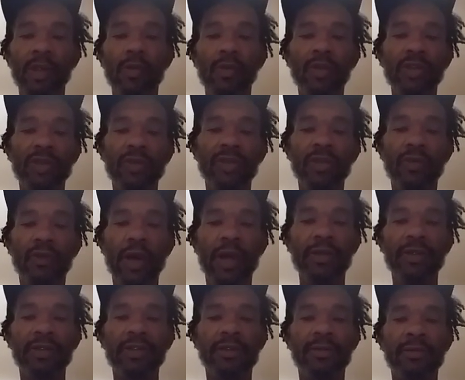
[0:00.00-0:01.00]
which was
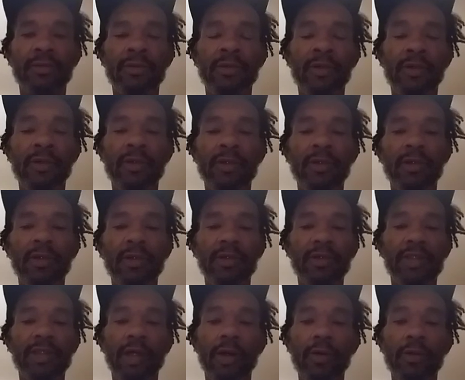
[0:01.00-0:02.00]
Christ.
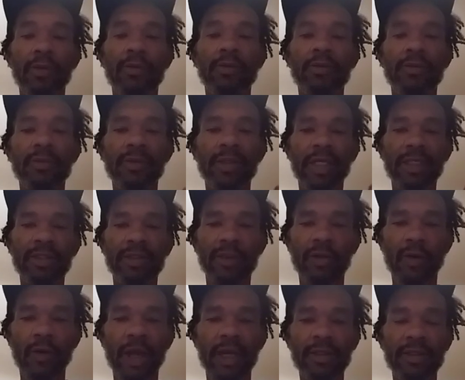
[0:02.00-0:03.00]
So that's the
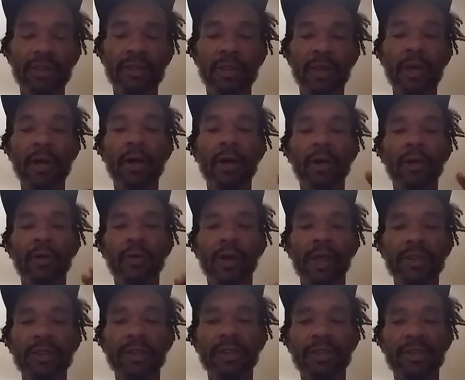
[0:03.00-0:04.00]
Christ.
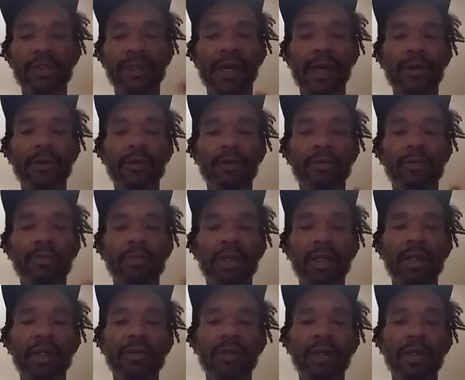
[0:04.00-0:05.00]
Christ is a title,
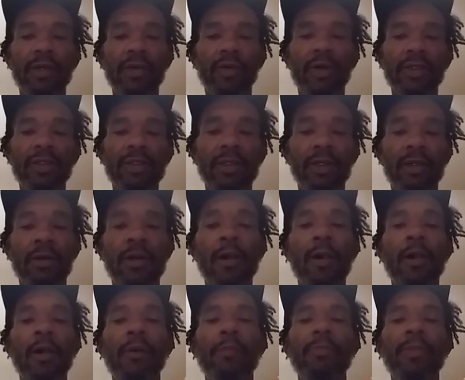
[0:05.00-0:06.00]
meaning the anointing,
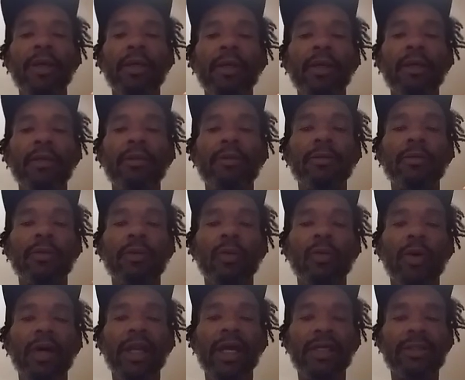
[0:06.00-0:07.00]
meaning the
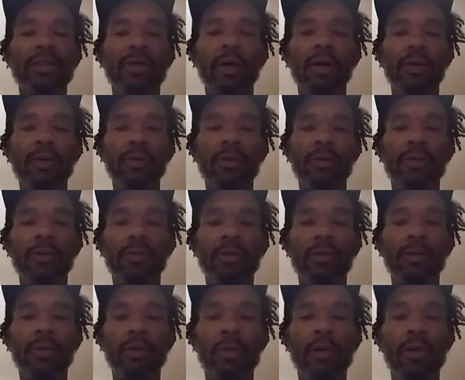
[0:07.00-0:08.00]
one that's whole.
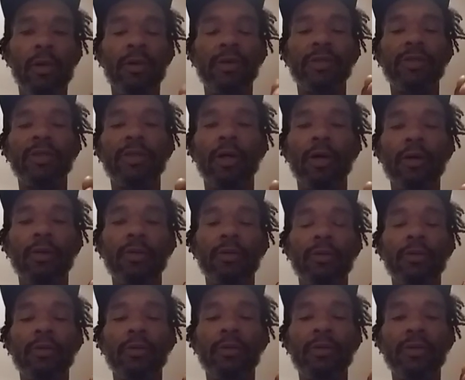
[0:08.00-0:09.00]
So
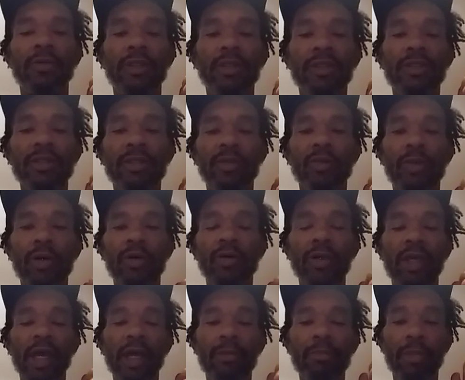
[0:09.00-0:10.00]
this is the one who
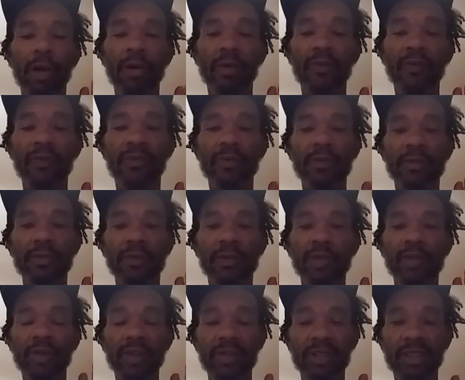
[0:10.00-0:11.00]
gave birth
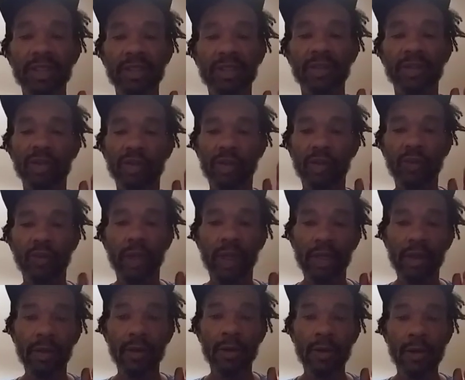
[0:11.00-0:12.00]
to existence, your
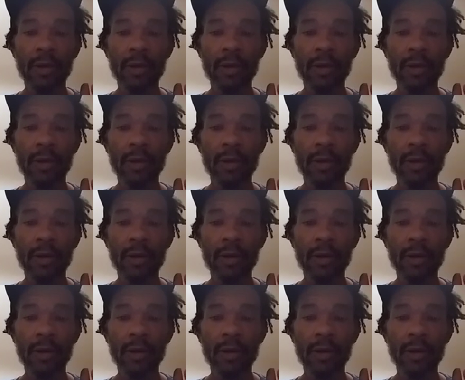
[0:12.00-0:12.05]
Creator,